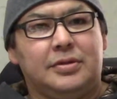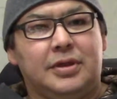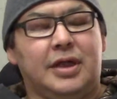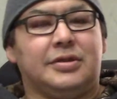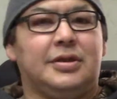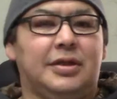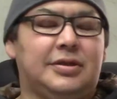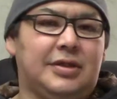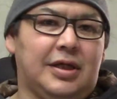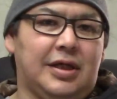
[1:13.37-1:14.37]
Yes,
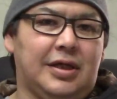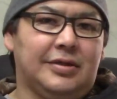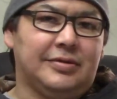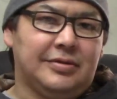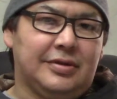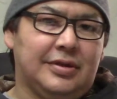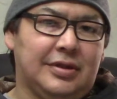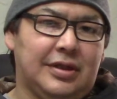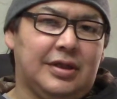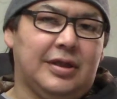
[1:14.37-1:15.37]
that's the
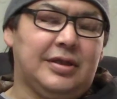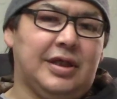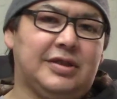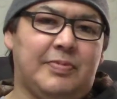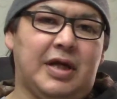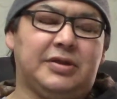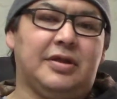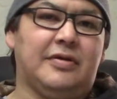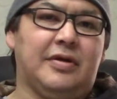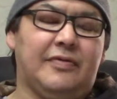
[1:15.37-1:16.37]

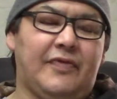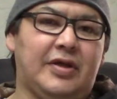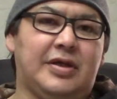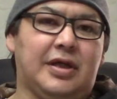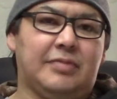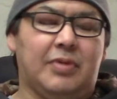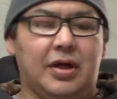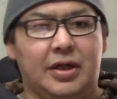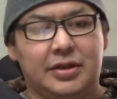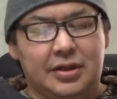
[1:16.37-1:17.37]
expansion of ATEC
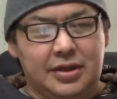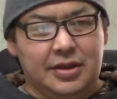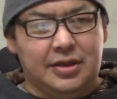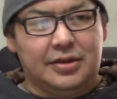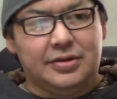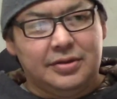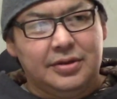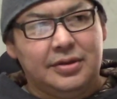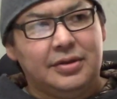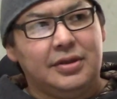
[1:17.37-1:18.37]
behind the
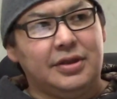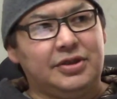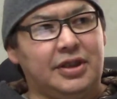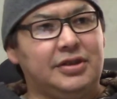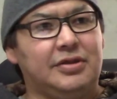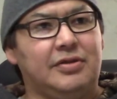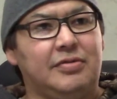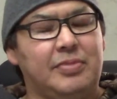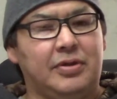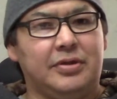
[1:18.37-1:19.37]
adjacent to the
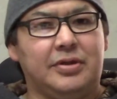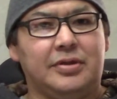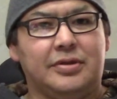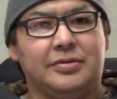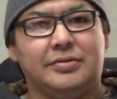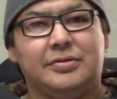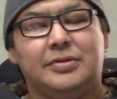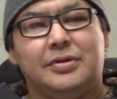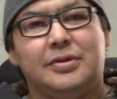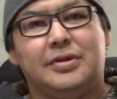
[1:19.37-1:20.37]
building here.
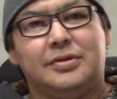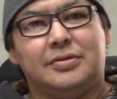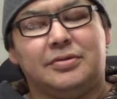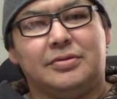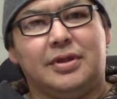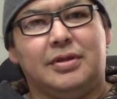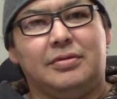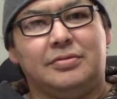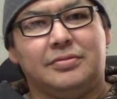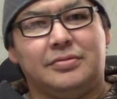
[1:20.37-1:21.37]
So
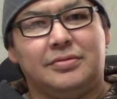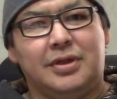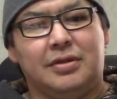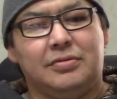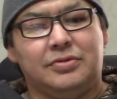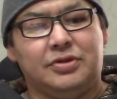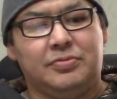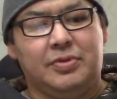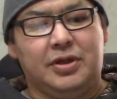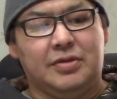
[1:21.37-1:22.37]
that
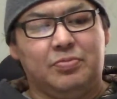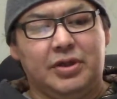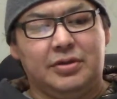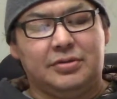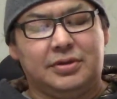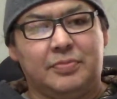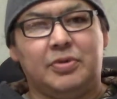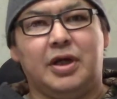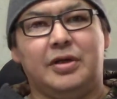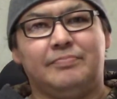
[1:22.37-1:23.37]
should be complete
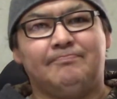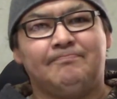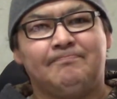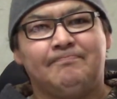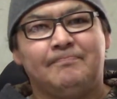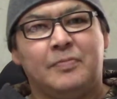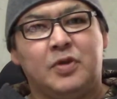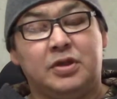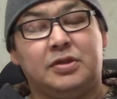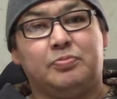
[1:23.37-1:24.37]
sometime
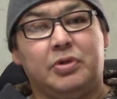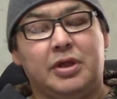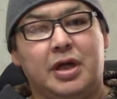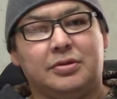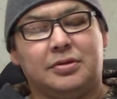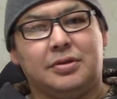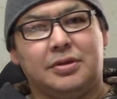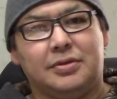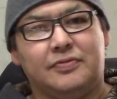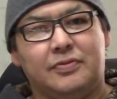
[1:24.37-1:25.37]
this spring, actually,
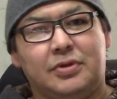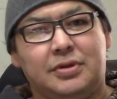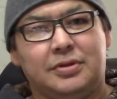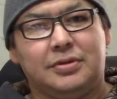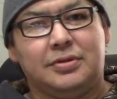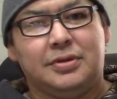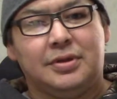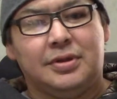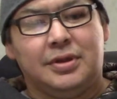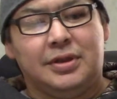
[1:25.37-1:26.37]
if we
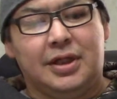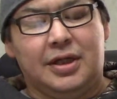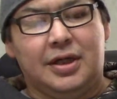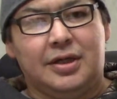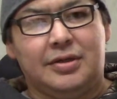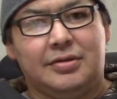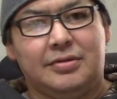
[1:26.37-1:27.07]
get at it.